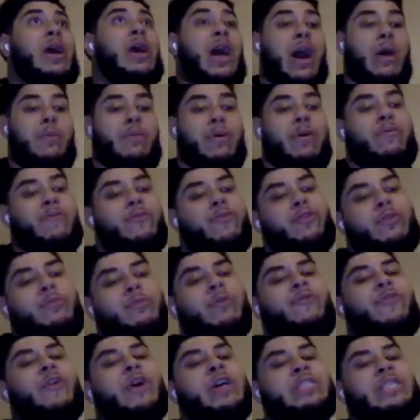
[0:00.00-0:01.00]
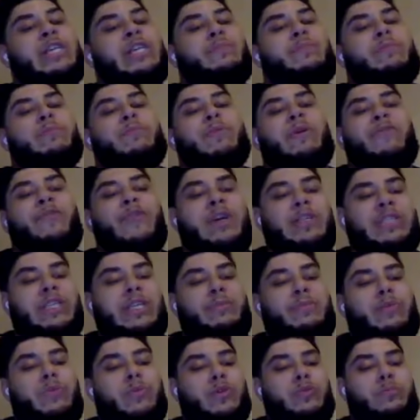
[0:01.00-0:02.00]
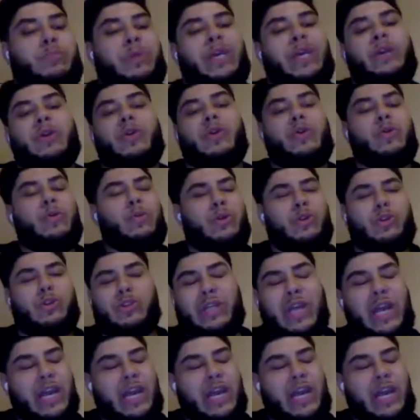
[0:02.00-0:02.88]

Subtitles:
I went from my first EP was Big Who, which was like